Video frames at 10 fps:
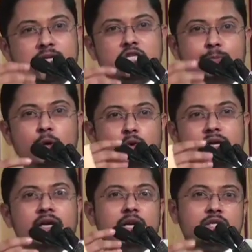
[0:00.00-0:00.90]

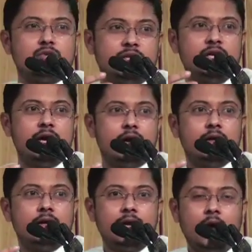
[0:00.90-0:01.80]
disputing relations with India.
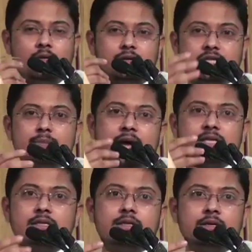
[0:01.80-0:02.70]
Now, just
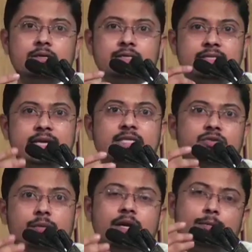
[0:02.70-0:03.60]
imagine
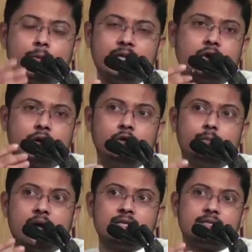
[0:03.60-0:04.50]
6 women diplomats talking
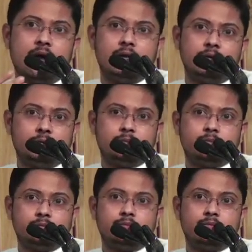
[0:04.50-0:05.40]
to Pakistan.
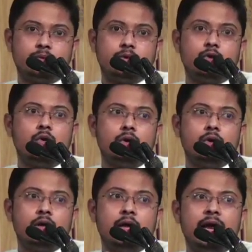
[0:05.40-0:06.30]

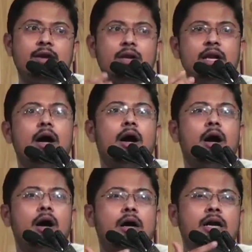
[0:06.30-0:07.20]
It
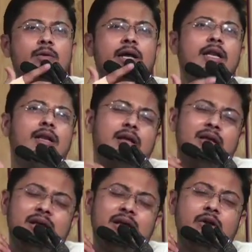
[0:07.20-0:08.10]
will
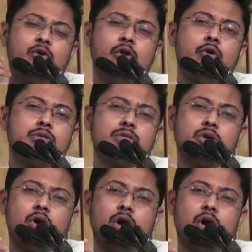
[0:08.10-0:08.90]
introduce